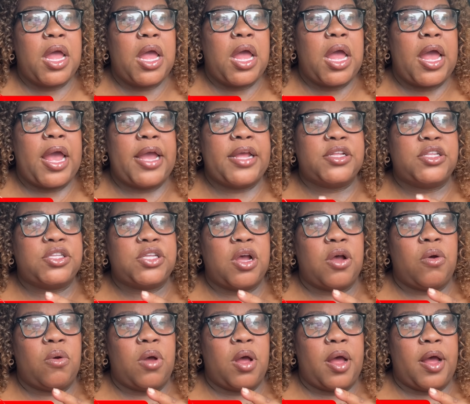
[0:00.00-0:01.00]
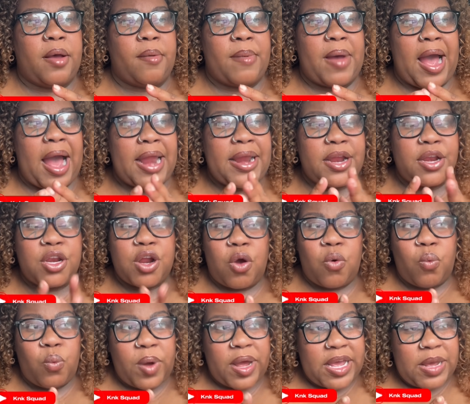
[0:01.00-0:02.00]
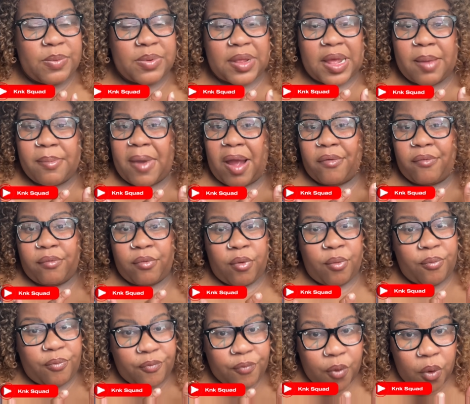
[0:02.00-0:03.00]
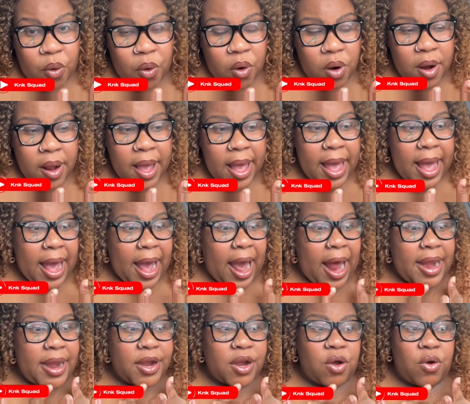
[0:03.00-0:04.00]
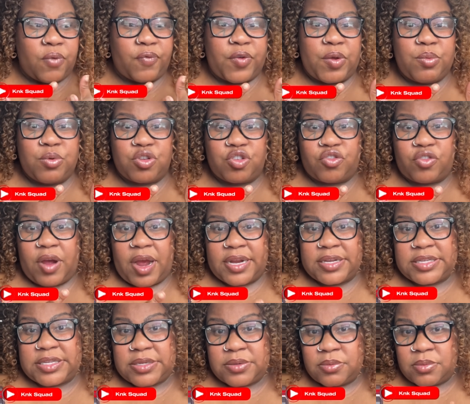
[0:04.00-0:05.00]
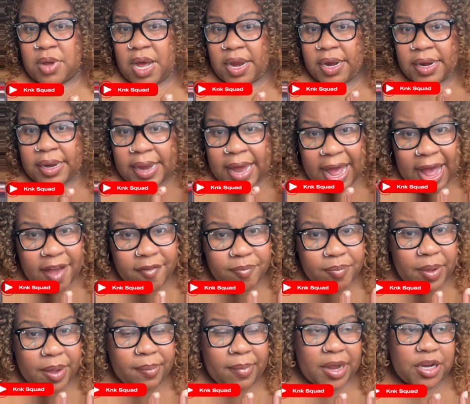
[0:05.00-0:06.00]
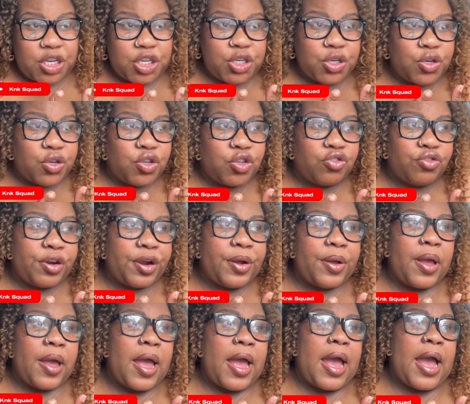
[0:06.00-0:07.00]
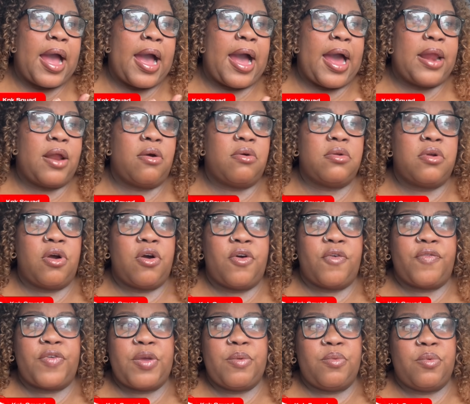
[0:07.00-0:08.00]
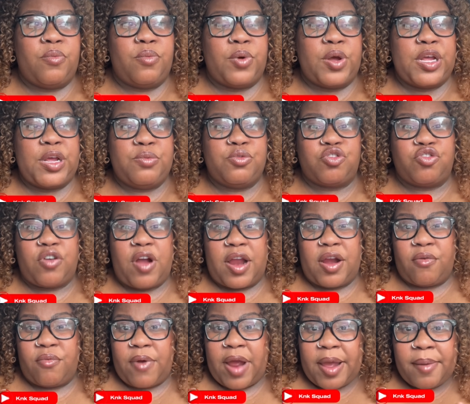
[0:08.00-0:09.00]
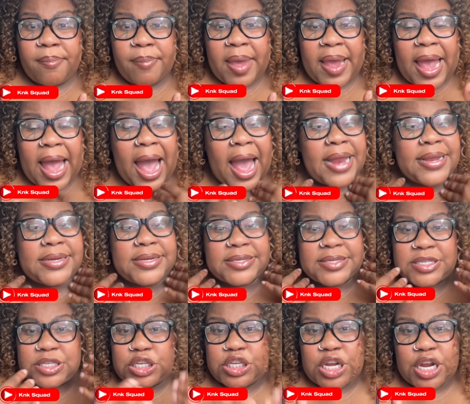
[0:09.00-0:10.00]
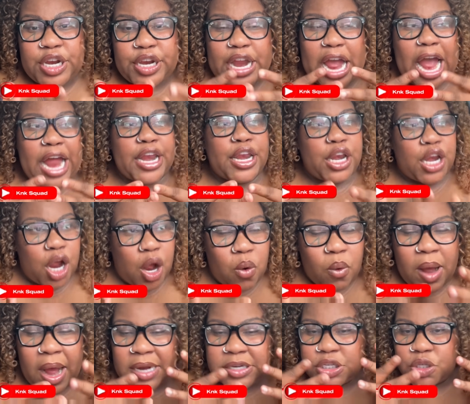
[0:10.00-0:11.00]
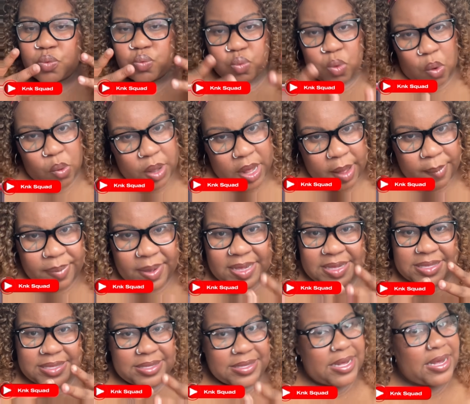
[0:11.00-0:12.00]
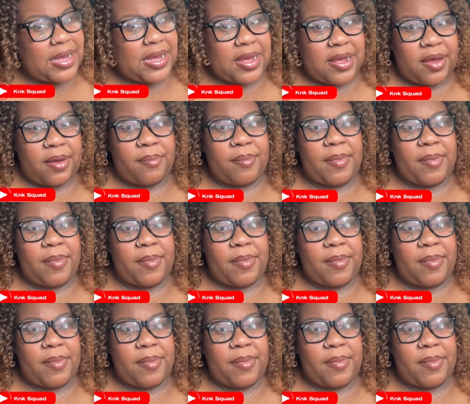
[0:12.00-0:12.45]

And so I didn't know what he was in my room for. I didn't know if he was trying to unalive me and my children. I don't know if he was trying to rape me. I just did not know. I just woke up and seen him